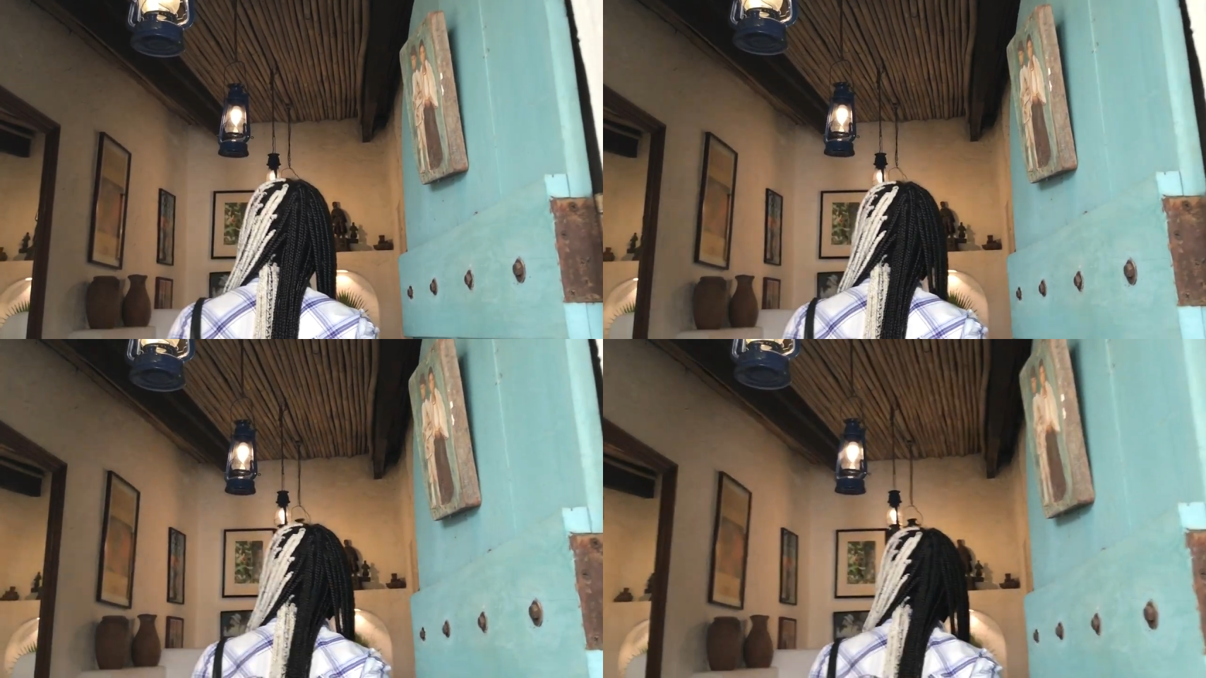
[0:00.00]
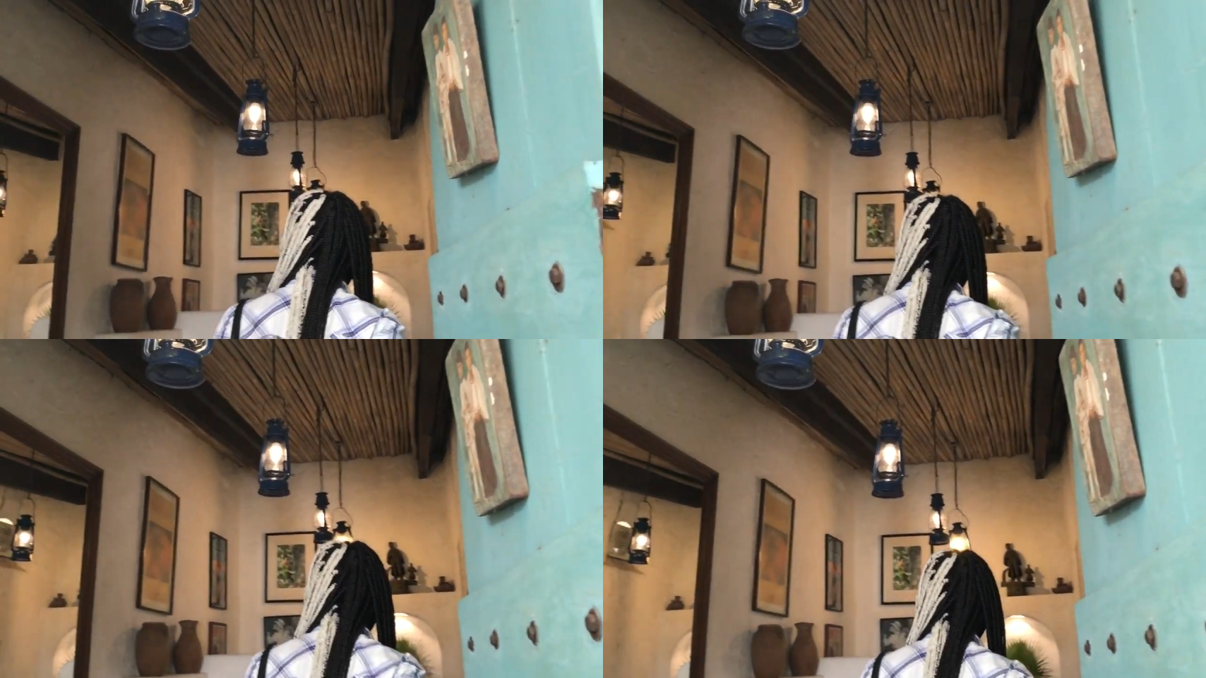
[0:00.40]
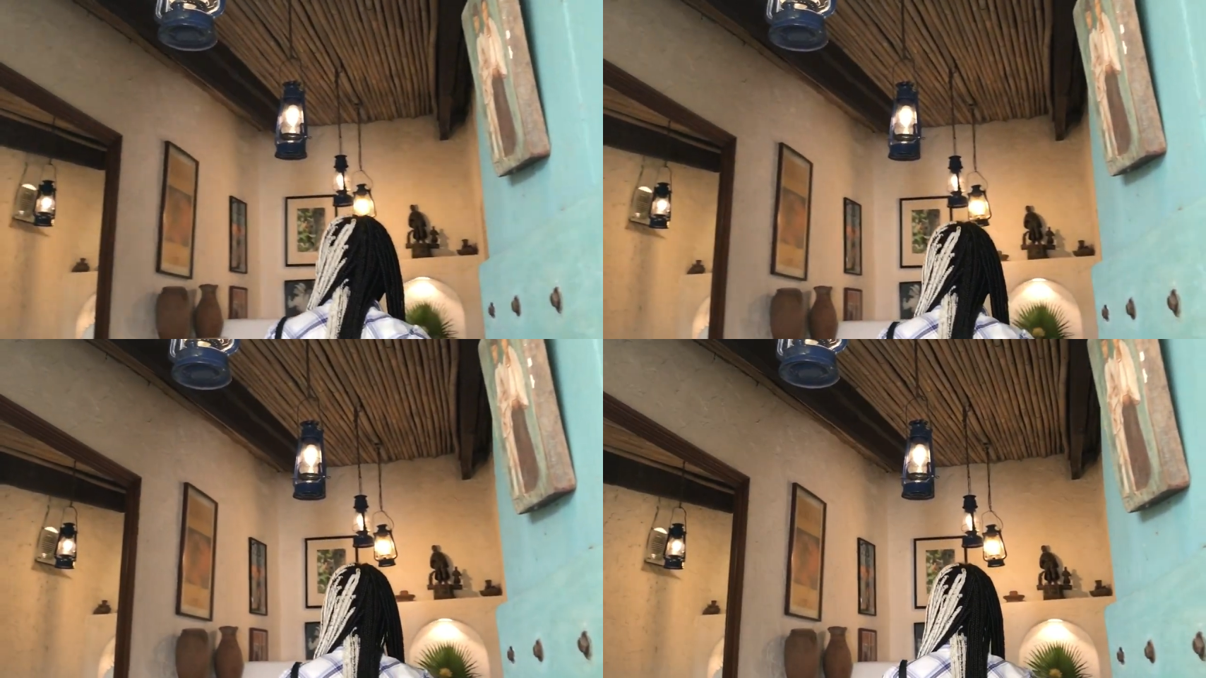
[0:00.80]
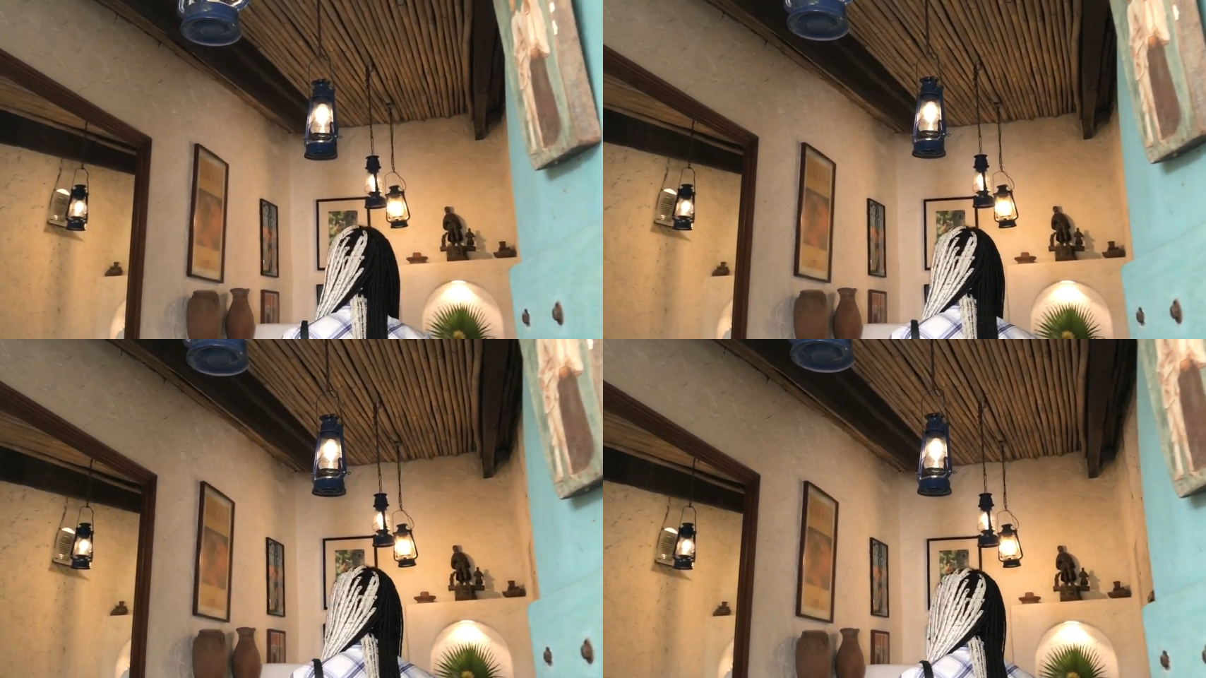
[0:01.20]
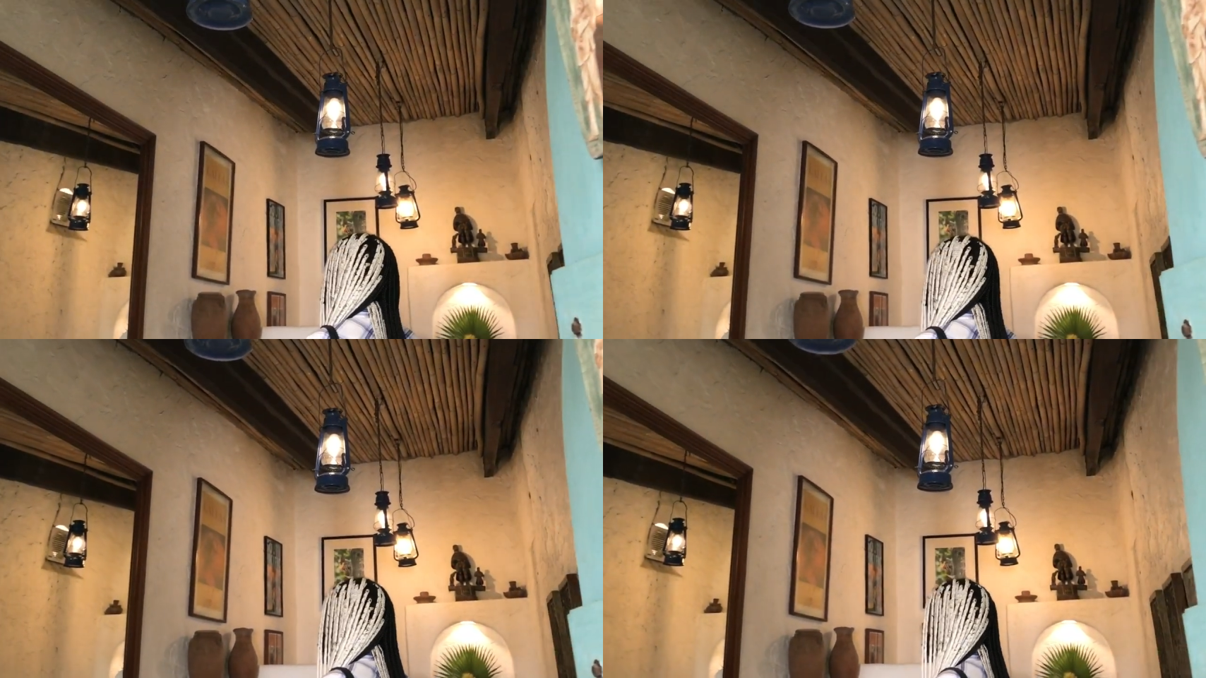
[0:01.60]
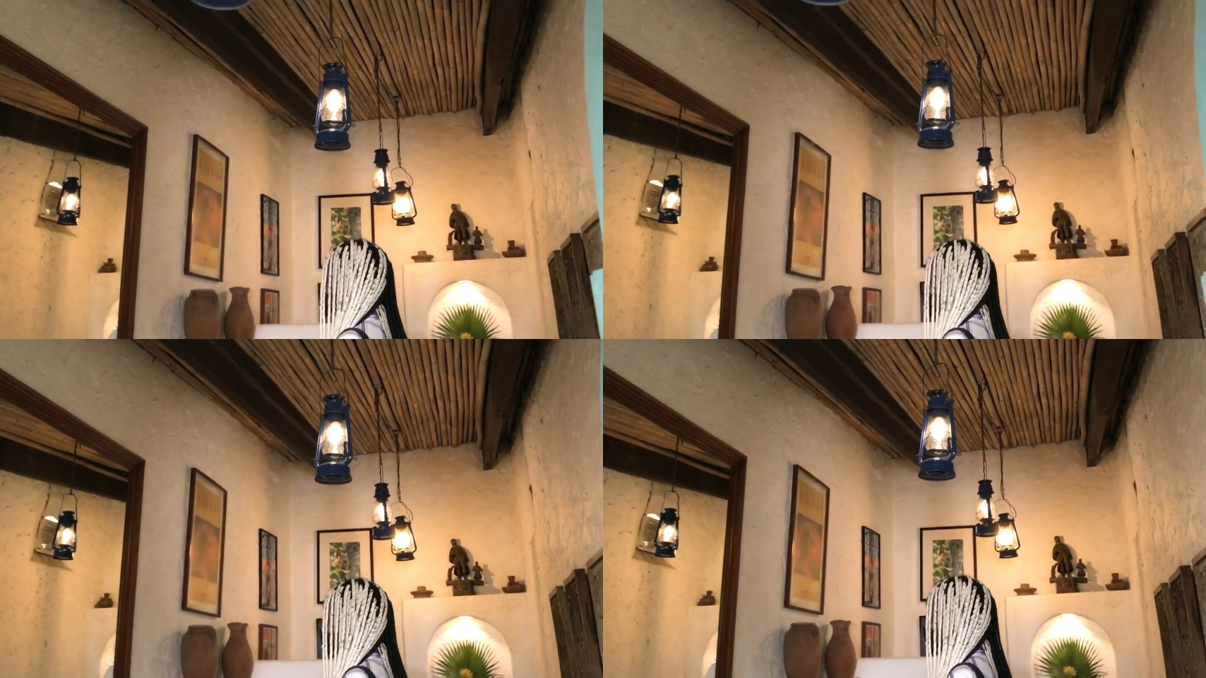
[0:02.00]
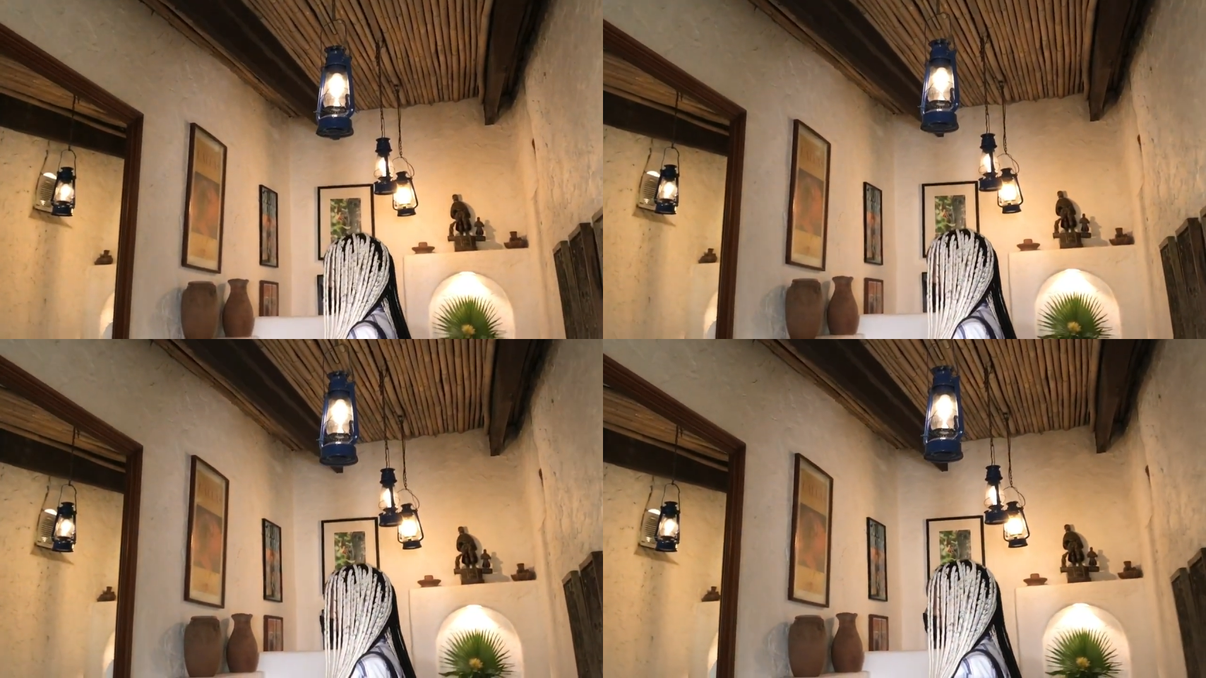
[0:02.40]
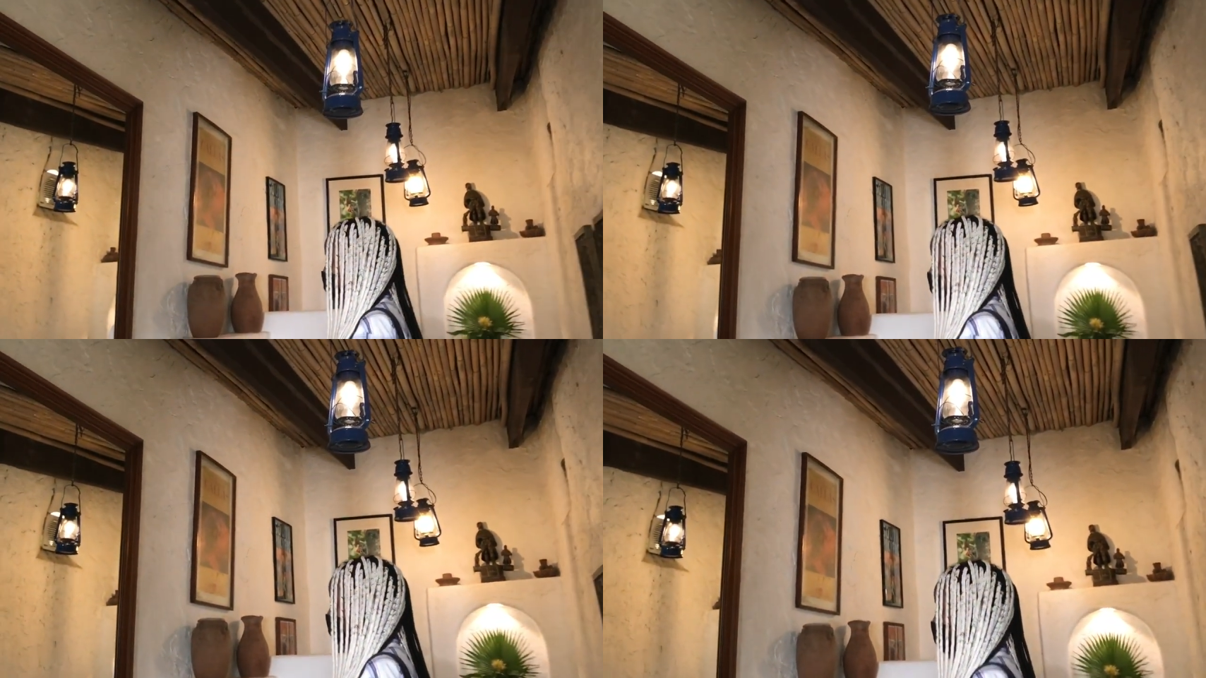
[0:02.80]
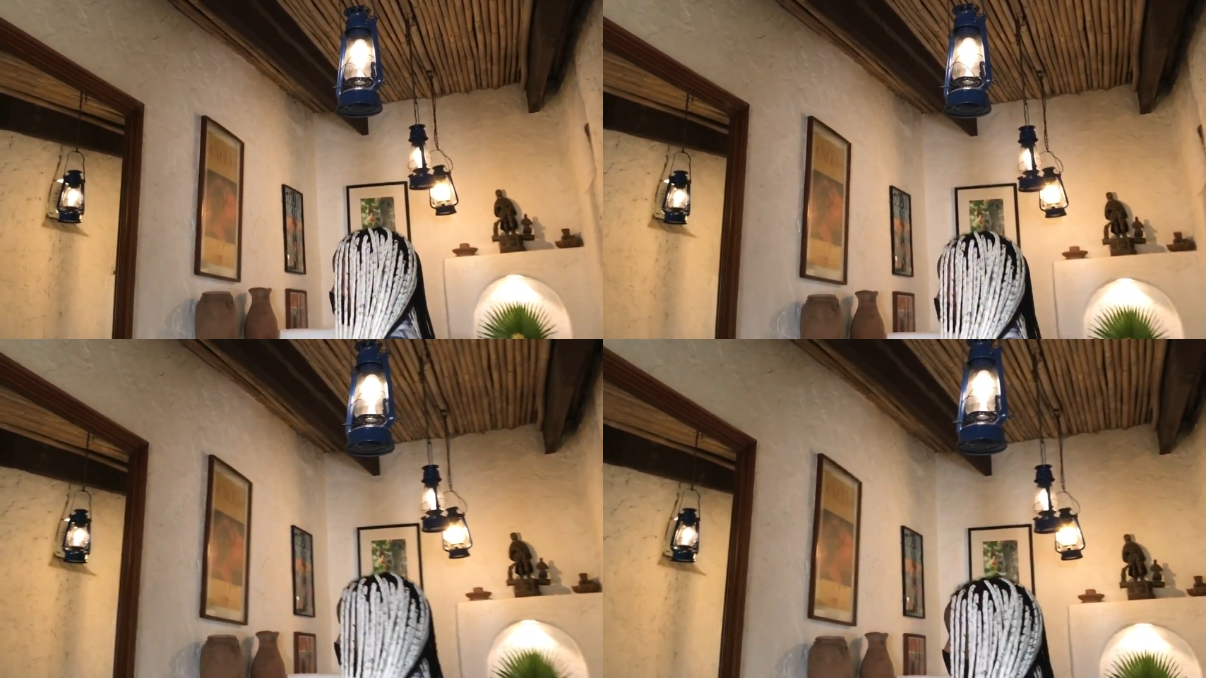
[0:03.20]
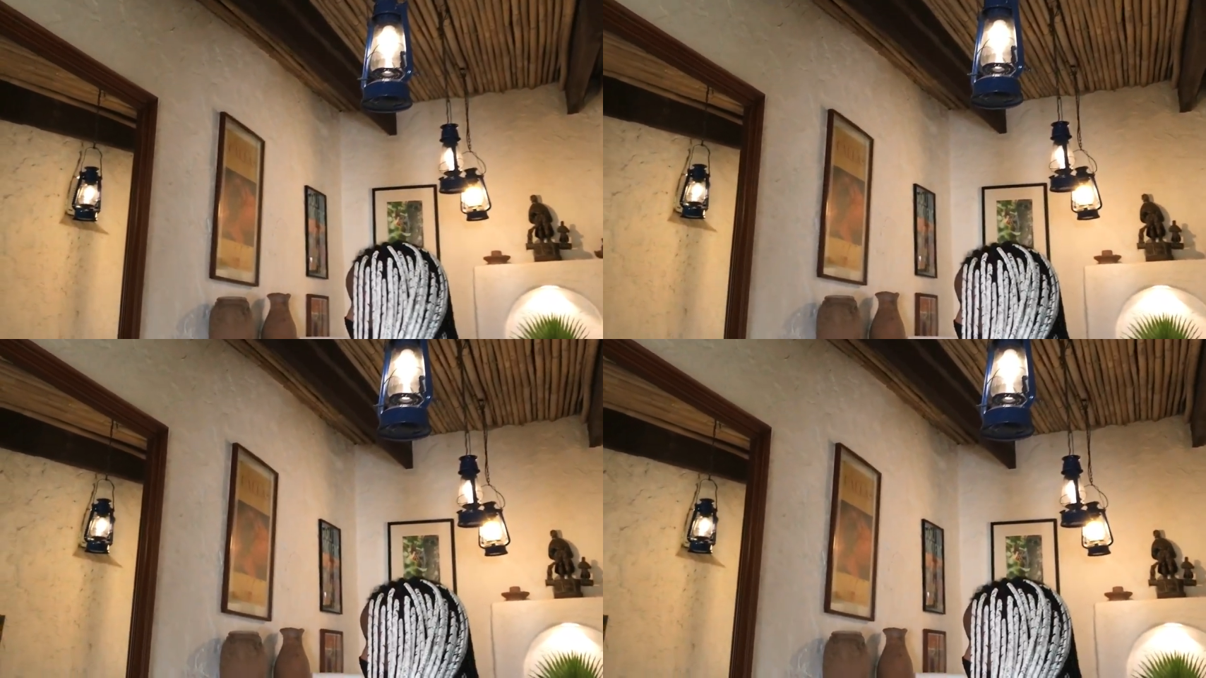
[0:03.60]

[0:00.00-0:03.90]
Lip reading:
No face is visible, so there are no lips to read.